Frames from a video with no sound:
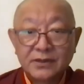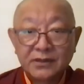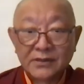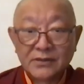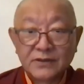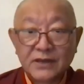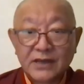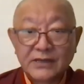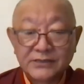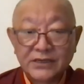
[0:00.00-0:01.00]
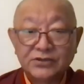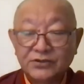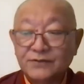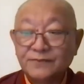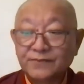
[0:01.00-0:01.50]

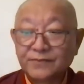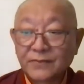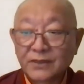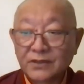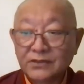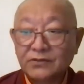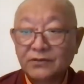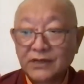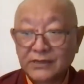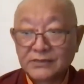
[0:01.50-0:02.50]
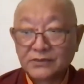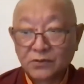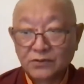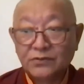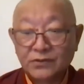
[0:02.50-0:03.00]
realization. So that is
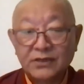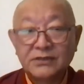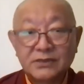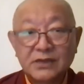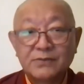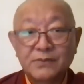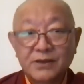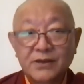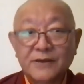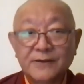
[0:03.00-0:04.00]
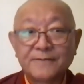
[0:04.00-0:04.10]
also this Dharma here.